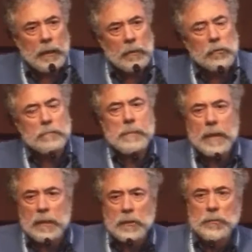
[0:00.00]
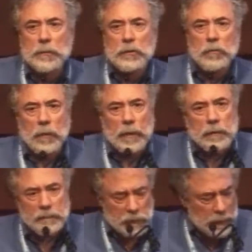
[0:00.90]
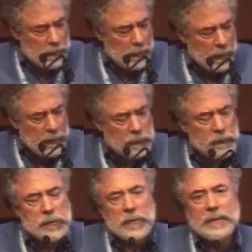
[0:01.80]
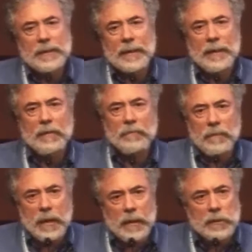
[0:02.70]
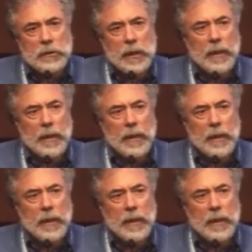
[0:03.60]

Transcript: into management directives and guidance that take advantage